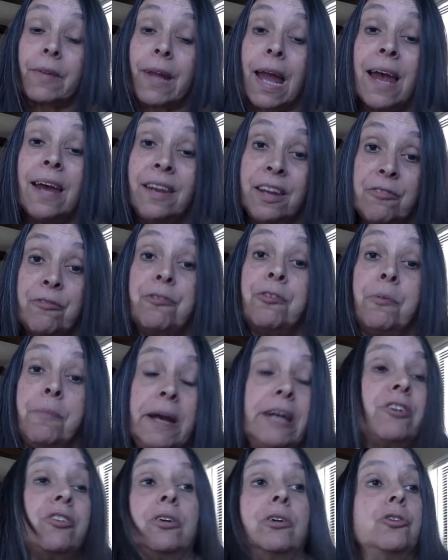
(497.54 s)
an
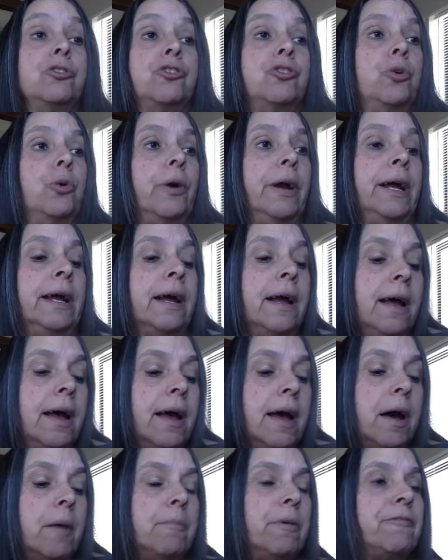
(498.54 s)
informational story.
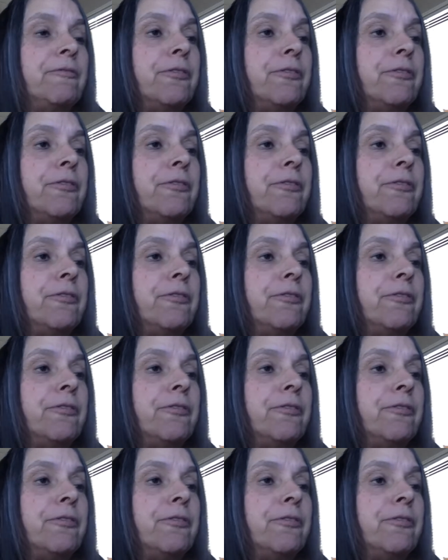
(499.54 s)
But